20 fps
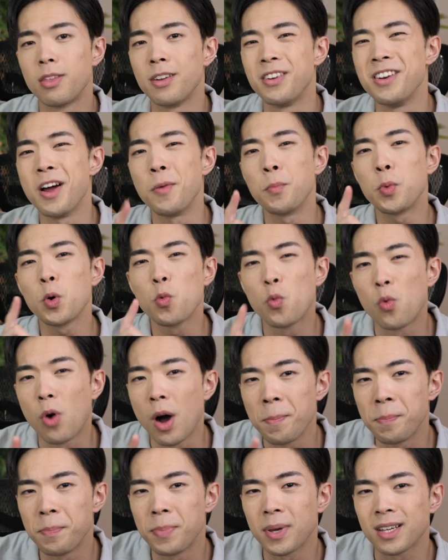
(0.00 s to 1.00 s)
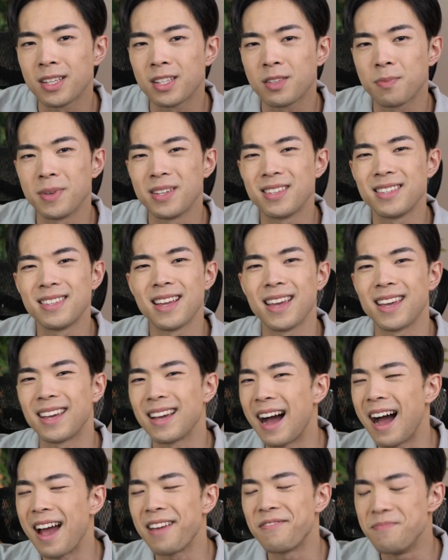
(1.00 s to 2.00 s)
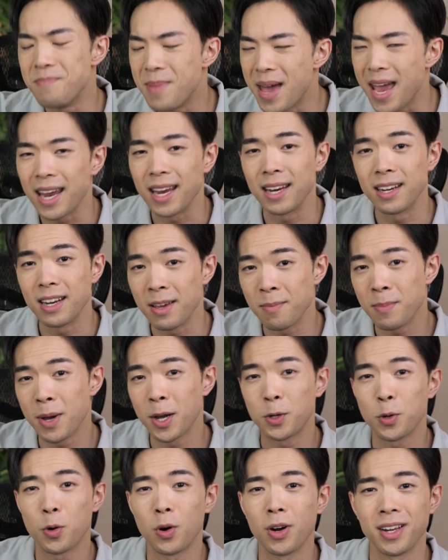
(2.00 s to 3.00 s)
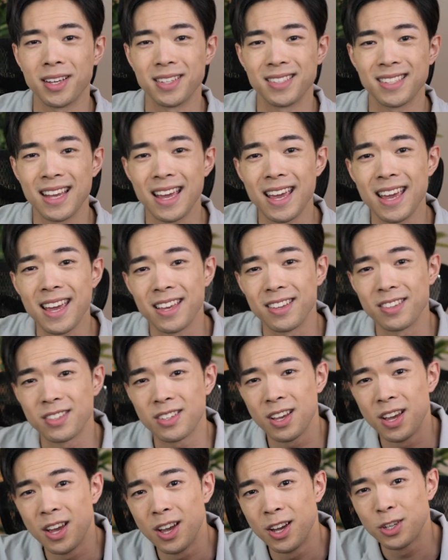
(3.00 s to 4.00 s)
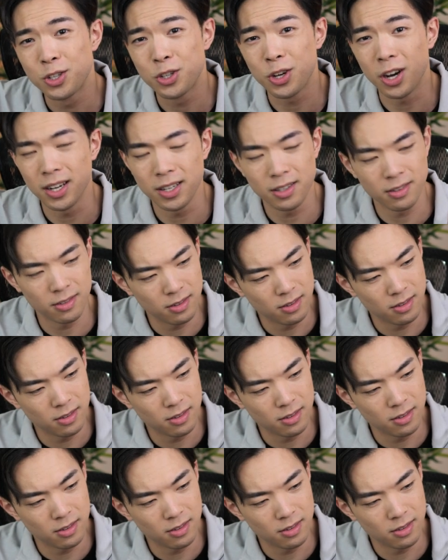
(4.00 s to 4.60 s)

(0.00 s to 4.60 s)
The number one biggest mistake I've made in my 20s is trying.